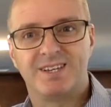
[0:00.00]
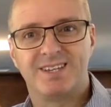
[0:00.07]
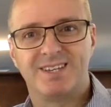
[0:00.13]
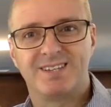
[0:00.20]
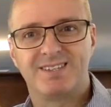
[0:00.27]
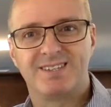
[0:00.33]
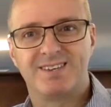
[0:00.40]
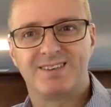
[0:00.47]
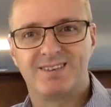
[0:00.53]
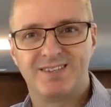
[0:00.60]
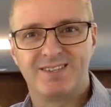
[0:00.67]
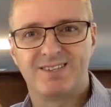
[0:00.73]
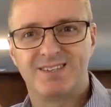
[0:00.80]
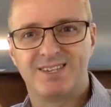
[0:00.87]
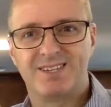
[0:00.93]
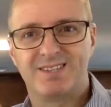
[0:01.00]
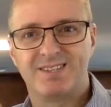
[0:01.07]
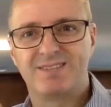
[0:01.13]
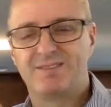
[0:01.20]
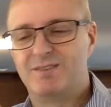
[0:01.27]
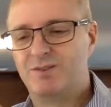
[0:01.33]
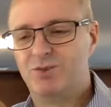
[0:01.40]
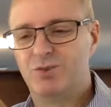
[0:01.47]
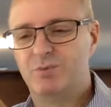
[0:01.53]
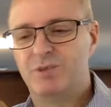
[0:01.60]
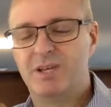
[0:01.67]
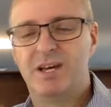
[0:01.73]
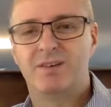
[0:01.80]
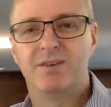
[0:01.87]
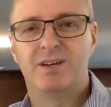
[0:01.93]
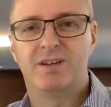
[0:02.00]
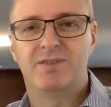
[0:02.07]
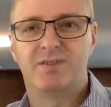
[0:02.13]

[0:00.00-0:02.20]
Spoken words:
So this side's normal area,